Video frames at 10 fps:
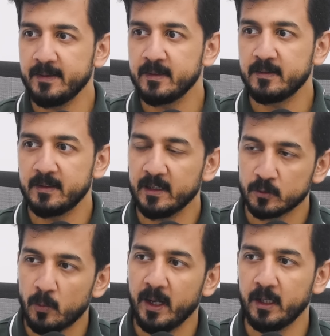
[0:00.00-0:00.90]
And
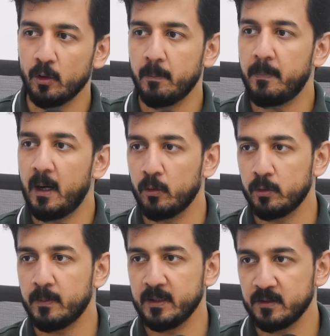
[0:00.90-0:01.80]
that's why you're
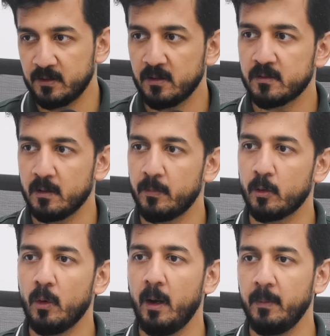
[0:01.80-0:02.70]
bound by the system
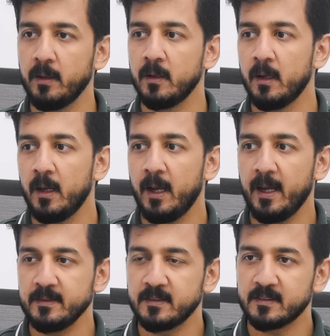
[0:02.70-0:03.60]
requirement.
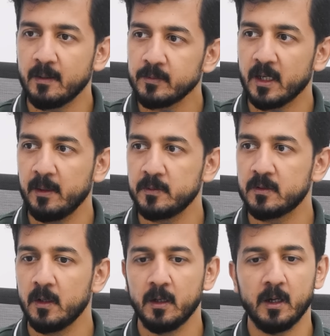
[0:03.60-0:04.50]
And
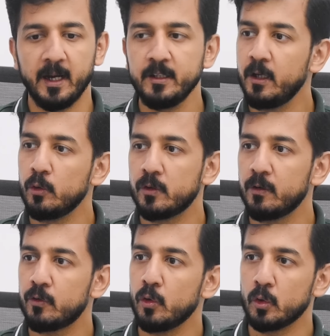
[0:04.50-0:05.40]
sometimes end
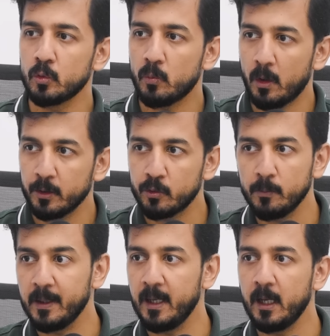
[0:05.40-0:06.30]
users don't want
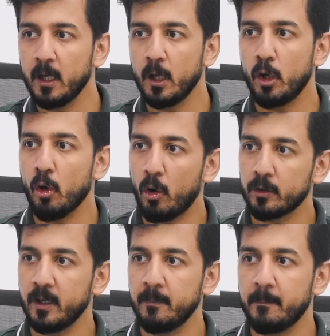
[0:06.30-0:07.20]
to be
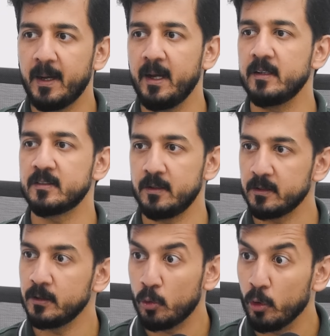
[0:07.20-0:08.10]
locked in by a
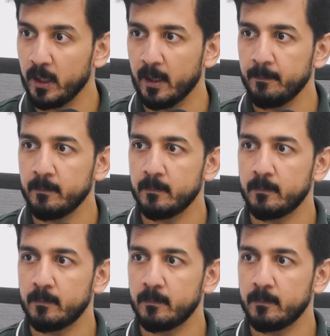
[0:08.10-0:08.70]
certain OEM,